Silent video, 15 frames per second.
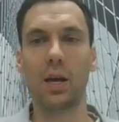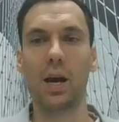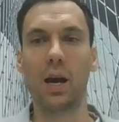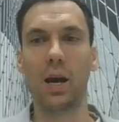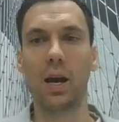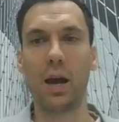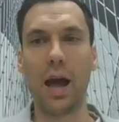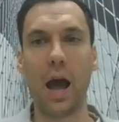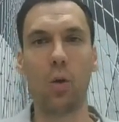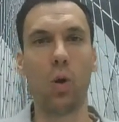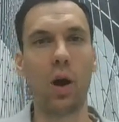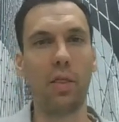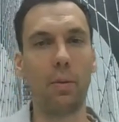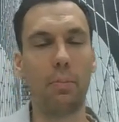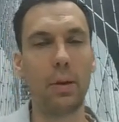how
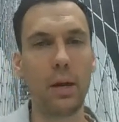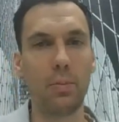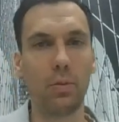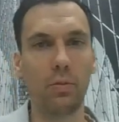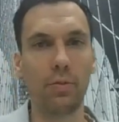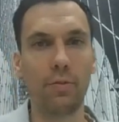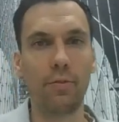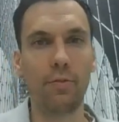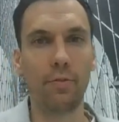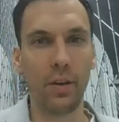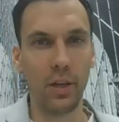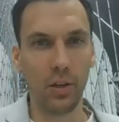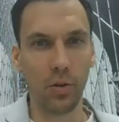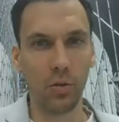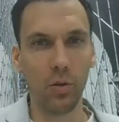other people
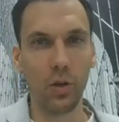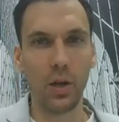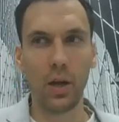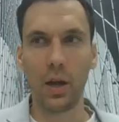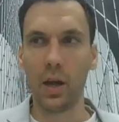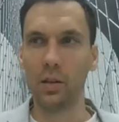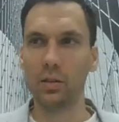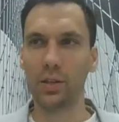feel and